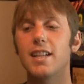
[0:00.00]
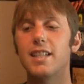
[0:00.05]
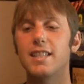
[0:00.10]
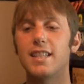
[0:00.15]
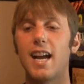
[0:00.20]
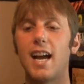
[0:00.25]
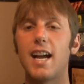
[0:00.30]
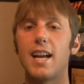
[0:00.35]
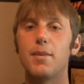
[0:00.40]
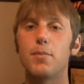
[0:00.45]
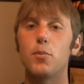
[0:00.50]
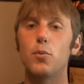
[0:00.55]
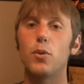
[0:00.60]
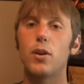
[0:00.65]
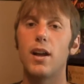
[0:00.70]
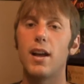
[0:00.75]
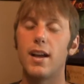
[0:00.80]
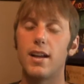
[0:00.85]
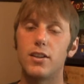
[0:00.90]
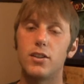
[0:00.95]

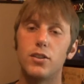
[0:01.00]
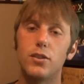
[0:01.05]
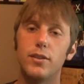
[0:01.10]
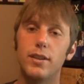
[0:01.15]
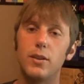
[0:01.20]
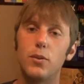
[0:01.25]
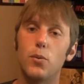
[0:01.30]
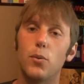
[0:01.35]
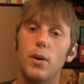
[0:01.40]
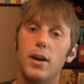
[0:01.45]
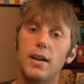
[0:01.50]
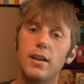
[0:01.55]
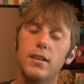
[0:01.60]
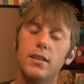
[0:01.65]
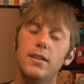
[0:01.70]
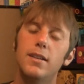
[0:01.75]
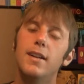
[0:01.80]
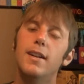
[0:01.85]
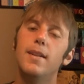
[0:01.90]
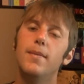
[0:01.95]
time doing
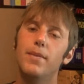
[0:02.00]
well,